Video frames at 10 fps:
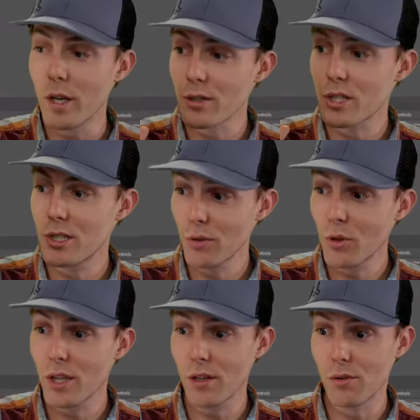we are still
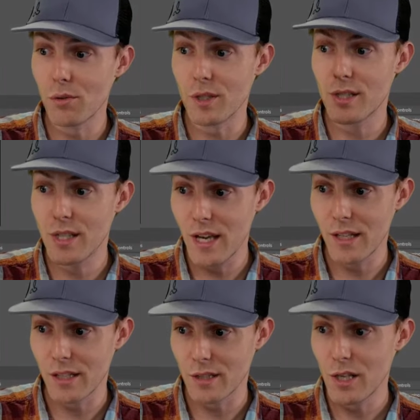looking through the
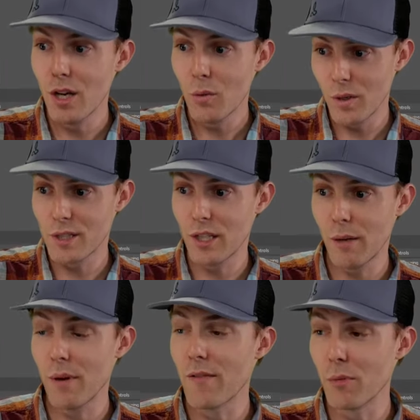settings. What's
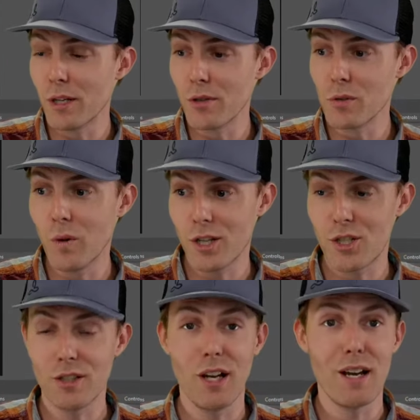up, everybody who's
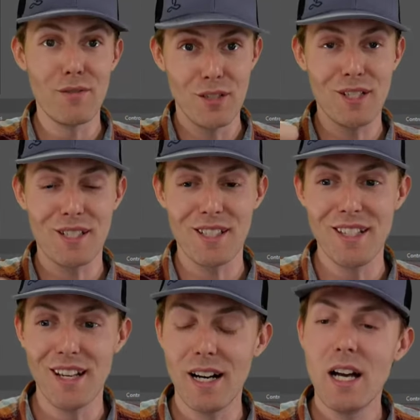watching live? Good to
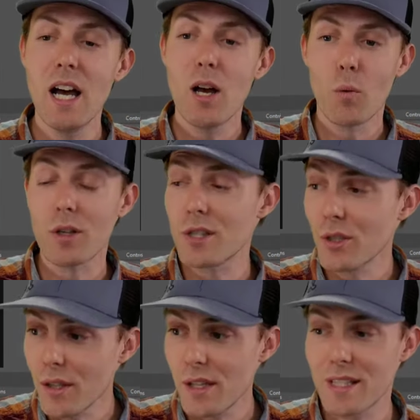see ya. We're
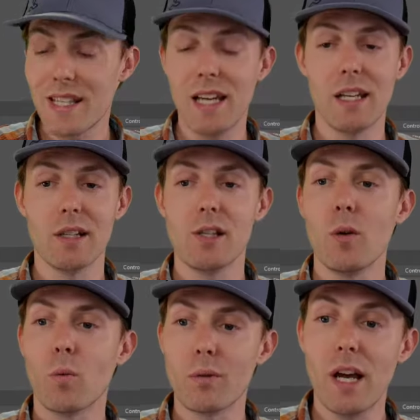still in the settings.
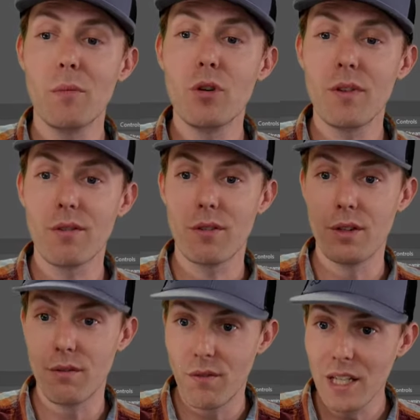We're now moving from
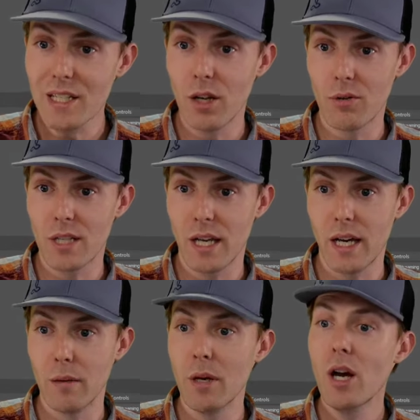the video
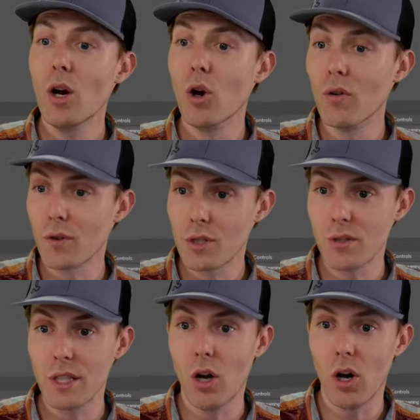tab over
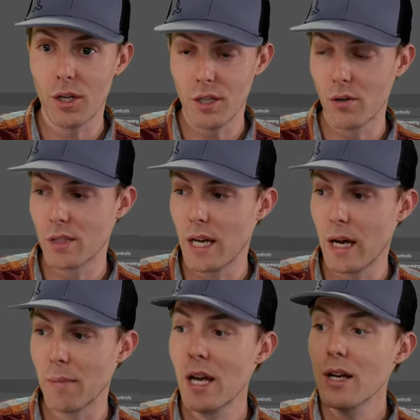to the audio
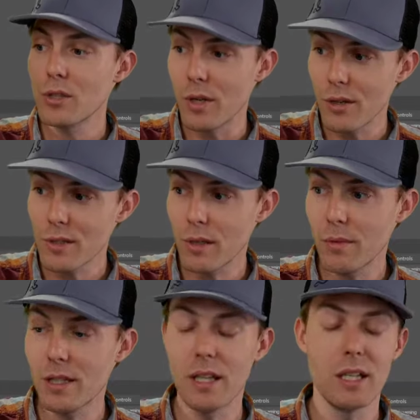tab. So here's
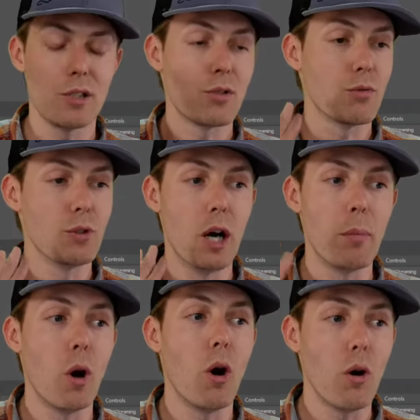something that gets screwed
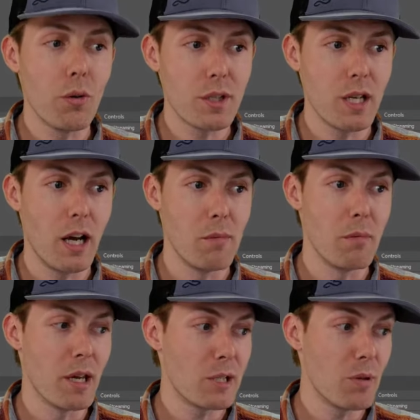up all the time
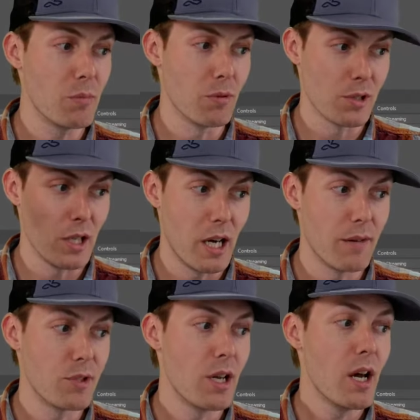and makes people's
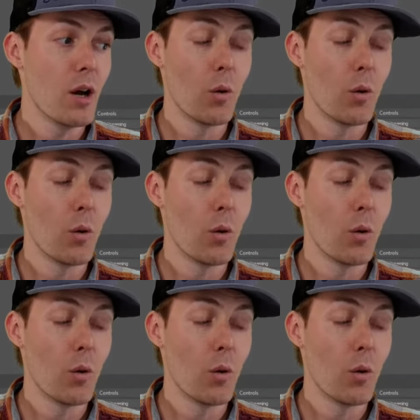lives